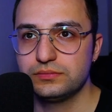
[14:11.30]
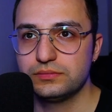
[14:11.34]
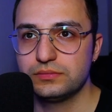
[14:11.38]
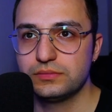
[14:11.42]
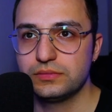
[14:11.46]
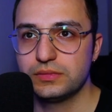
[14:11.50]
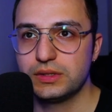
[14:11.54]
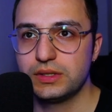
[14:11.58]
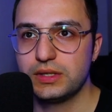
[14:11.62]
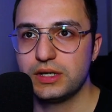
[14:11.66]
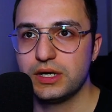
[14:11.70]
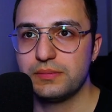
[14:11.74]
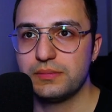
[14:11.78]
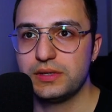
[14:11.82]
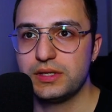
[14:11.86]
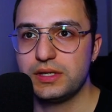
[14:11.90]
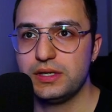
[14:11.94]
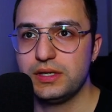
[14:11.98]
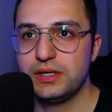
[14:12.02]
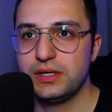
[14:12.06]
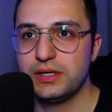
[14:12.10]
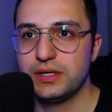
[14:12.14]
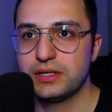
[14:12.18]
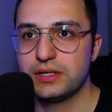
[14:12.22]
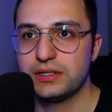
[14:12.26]
Come
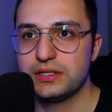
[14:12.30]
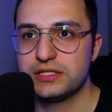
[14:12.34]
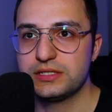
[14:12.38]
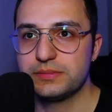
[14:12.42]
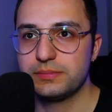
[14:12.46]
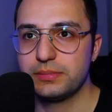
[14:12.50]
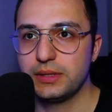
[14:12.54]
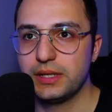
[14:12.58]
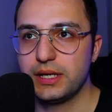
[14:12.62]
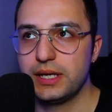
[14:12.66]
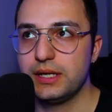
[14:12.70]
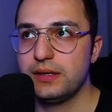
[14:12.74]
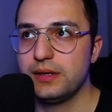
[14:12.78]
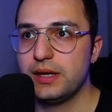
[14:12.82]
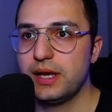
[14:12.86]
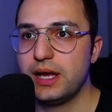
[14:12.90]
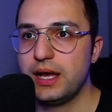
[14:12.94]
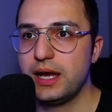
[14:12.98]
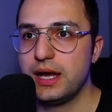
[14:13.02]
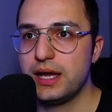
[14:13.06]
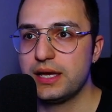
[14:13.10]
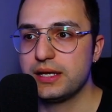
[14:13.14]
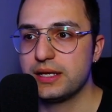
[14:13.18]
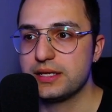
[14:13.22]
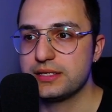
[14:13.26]
here, display,
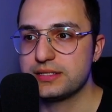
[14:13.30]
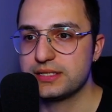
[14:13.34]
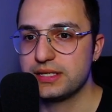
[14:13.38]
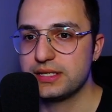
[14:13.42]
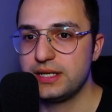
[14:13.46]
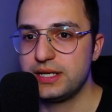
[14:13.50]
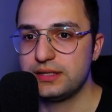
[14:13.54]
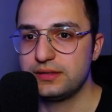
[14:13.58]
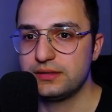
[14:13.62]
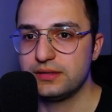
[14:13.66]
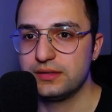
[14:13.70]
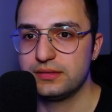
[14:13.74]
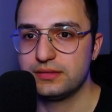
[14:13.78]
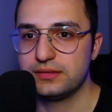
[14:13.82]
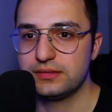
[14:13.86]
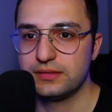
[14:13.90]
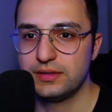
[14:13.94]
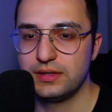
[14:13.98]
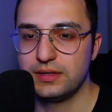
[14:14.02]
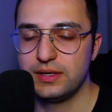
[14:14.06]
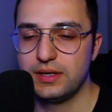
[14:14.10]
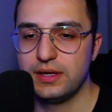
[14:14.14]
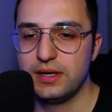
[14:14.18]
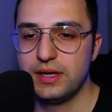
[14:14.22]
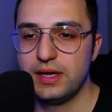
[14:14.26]
hide unselected.
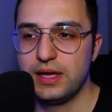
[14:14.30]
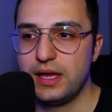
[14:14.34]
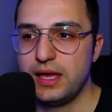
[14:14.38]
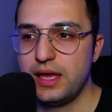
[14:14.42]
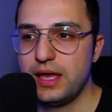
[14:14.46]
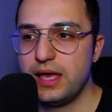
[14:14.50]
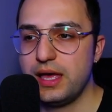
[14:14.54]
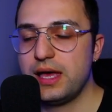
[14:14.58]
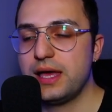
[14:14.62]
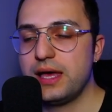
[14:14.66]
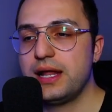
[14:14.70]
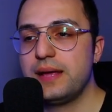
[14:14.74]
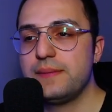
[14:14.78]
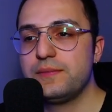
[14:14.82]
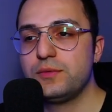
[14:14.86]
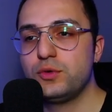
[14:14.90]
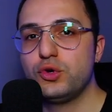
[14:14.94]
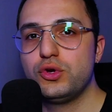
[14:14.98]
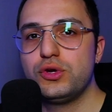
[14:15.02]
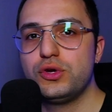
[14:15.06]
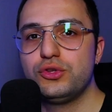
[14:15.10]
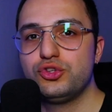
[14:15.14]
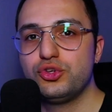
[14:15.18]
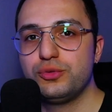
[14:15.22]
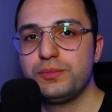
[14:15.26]
And I'm
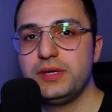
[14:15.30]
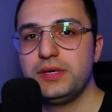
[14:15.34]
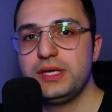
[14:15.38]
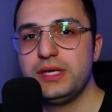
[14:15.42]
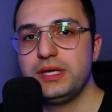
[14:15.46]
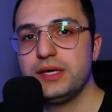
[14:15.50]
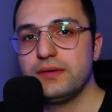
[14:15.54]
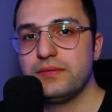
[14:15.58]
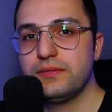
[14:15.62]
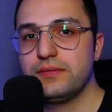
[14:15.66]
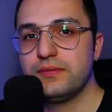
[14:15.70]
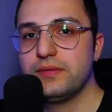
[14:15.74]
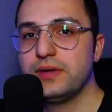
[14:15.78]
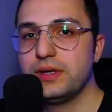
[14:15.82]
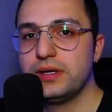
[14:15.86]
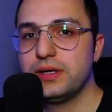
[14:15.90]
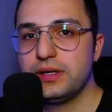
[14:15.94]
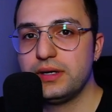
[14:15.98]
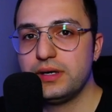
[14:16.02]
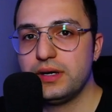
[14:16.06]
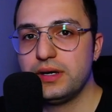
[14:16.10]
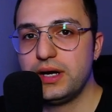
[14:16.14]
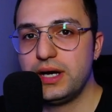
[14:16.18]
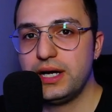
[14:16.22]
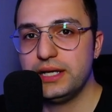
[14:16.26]
going to be
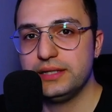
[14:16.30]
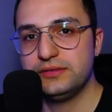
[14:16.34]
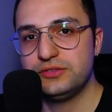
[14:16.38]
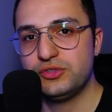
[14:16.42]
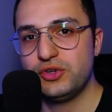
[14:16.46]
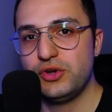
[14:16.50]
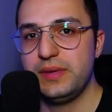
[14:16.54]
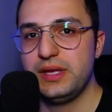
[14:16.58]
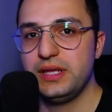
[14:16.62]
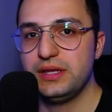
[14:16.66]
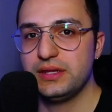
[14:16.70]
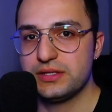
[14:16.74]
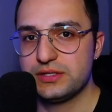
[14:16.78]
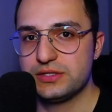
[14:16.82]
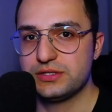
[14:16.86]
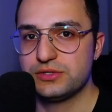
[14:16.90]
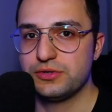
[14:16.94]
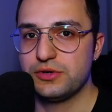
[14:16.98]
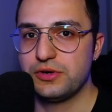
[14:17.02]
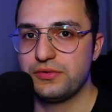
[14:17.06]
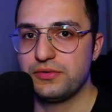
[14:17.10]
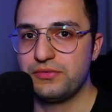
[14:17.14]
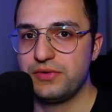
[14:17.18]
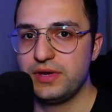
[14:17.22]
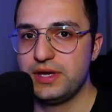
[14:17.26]
untrimming this
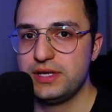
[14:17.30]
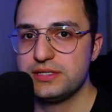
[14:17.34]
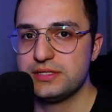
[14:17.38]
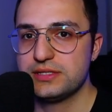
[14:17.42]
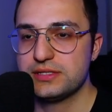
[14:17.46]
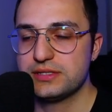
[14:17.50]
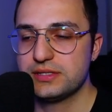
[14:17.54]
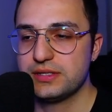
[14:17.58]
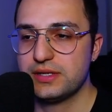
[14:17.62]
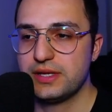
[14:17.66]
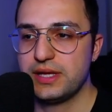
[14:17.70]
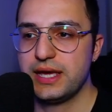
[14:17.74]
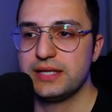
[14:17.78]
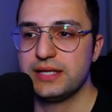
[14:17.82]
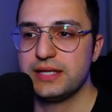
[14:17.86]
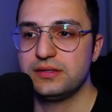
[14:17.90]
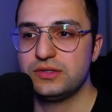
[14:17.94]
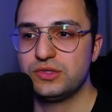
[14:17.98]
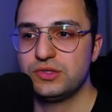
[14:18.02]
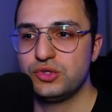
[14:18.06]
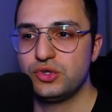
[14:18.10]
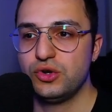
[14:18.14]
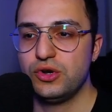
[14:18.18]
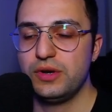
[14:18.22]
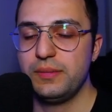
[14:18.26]
surface
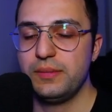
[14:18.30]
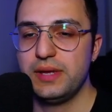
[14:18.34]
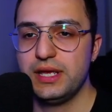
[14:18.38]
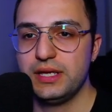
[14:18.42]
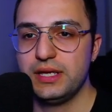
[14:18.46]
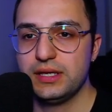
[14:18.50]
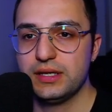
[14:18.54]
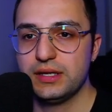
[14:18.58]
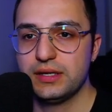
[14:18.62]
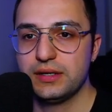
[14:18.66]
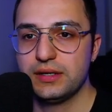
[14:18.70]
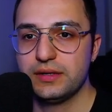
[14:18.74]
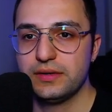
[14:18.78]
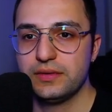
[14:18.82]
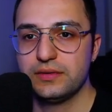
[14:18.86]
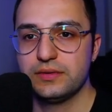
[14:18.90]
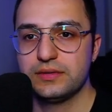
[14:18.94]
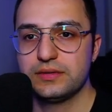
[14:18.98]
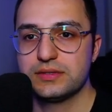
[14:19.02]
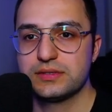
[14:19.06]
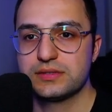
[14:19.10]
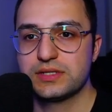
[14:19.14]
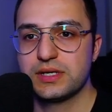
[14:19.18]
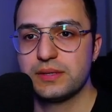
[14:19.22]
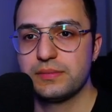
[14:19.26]
and trimming
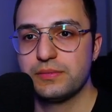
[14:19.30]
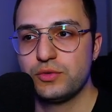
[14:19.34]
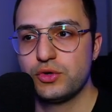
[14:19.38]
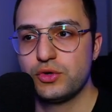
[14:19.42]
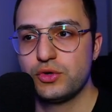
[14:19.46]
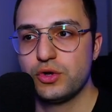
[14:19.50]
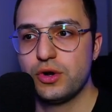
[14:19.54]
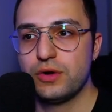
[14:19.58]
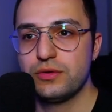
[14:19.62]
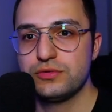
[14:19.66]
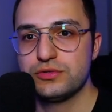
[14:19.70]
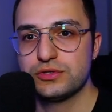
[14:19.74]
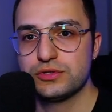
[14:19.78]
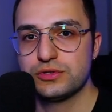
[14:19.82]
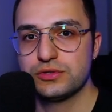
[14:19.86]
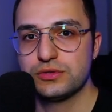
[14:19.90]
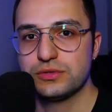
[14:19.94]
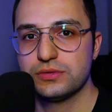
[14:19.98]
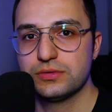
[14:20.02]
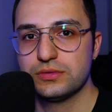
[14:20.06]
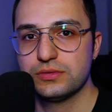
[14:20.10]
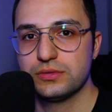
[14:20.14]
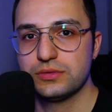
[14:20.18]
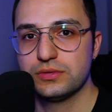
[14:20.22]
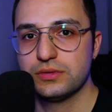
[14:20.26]
some curves,
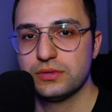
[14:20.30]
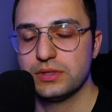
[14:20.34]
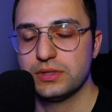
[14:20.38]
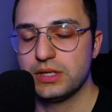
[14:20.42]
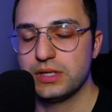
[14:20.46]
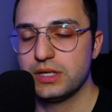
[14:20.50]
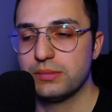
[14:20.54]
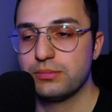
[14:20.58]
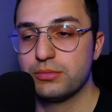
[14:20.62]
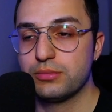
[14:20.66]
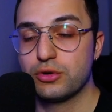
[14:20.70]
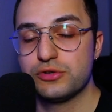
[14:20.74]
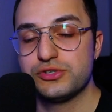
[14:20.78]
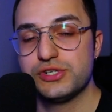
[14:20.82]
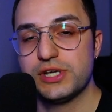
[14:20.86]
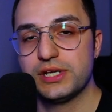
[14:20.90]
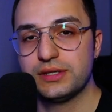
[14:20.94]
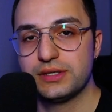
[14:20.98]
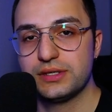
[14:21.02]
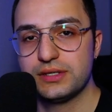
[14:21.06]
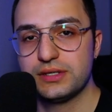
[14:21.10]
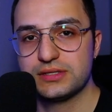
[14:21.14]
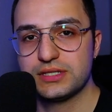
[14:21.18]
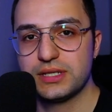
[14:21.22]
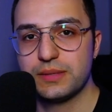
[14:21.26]

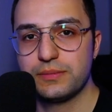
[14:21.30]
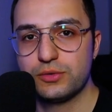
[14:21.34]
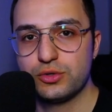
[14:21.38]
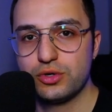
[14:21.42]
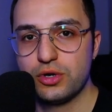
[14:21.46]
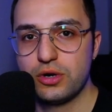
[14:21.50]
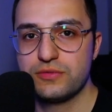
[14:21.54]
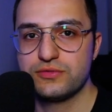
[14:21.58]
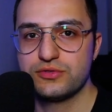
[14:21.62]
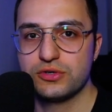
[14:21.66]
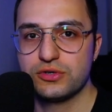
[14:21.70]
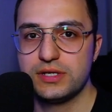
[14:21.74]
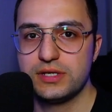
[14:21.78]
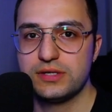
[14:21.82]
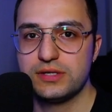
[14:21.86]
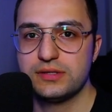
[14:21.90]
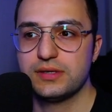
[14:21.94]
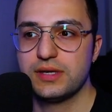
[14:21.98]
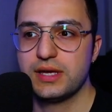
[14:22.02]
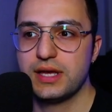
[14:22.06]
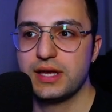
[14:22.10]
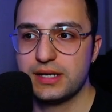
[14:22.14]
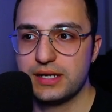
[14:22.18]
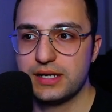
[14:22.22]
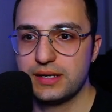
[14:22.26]
projecting some curves on it,
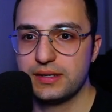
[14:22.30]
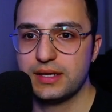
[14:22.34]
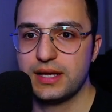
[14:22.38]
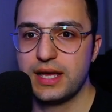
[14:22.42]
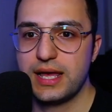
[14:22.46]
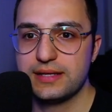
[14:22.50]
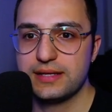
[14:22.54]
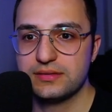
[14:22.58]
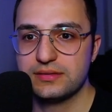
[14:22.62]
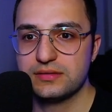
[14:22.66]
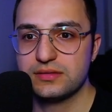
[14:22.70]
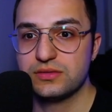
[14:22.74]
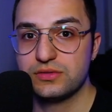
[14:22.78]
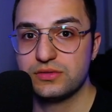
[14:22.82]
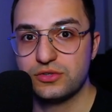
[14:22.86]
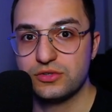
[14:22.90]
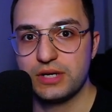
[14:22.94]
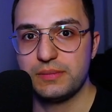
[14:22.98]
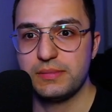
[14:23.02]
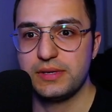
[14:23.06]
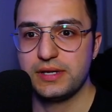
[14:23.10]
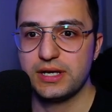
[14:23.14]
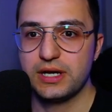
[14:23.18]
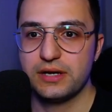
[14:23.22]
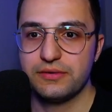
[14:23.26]
and
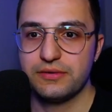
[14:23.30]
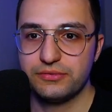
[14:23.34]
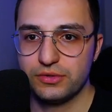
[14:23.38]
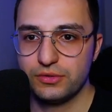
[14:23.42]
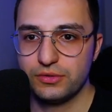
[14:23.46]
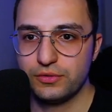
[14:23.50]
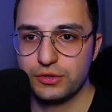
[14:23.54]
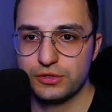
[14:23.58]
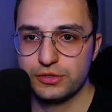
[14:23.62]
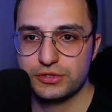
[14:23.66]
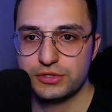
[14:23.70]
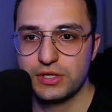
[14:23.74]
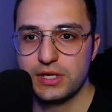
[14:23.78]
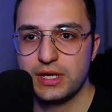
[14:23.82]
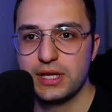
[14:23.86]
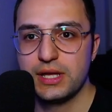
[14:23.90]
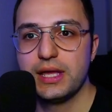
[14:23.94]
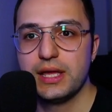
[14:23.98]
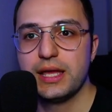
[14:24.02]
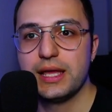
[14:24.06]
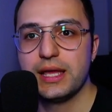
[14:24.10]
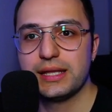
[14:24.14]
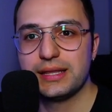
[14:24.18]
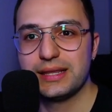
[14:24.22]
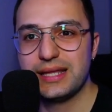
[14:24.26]
trimming afterwards.
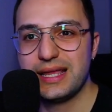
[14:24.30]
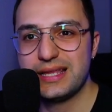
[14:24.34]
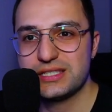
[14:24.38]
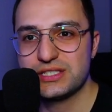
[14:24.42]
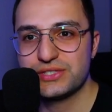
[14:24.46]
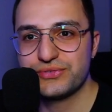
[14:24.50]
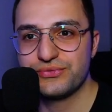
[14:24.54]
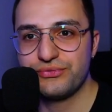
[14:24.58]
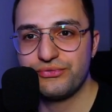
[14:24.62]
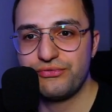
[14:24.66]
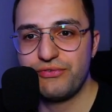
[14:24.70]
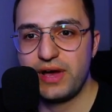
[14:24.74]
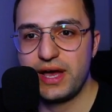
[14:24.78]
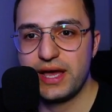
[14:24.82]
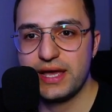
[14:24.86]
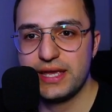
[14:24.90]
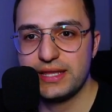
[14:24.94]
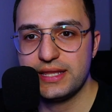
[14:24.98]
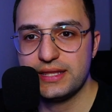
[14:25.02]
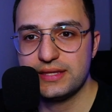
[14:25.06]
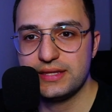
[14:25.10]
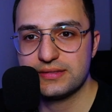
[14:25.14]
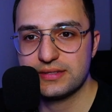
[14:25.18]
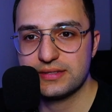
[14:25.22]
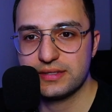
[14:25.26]
Let's
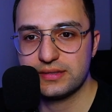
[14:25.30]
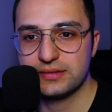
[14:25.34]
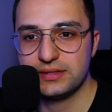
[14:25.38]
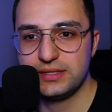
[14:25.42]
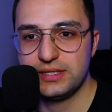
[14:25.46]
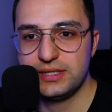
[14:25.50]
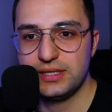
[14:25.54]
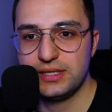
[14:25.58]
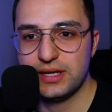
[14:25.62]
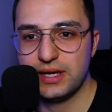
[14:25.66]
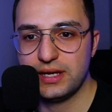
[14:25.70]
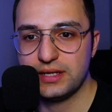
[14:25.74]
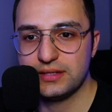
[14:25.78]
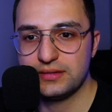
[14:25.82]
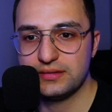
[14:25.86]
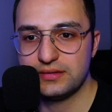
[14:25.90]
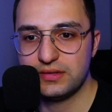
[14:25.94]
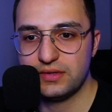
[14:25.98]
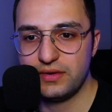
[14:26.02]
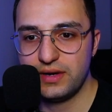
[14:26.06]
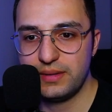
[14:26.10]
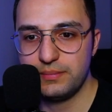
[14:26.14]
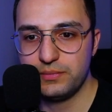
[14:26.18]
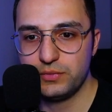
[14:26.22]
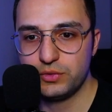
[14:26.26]
find the
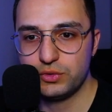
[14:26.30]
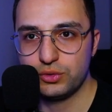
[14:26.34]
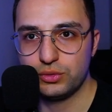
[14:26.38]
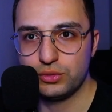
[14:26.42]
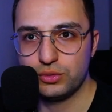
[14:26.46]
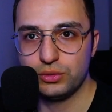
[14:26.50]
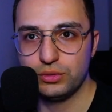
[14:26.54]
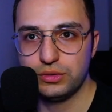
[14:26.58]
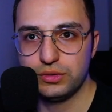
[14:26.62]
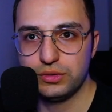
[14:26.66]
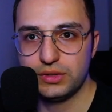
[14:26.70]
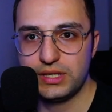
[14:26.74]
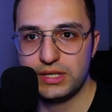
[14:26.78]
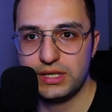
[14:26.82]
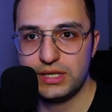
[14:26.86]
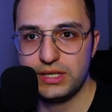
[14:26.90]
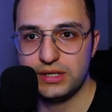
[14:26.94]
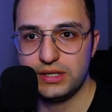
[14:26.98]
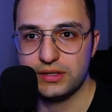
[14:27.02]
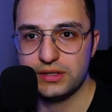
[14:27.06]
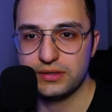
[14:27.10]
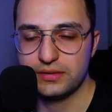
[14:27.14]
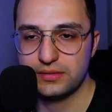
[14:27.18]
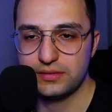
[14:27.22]
untrim tool here.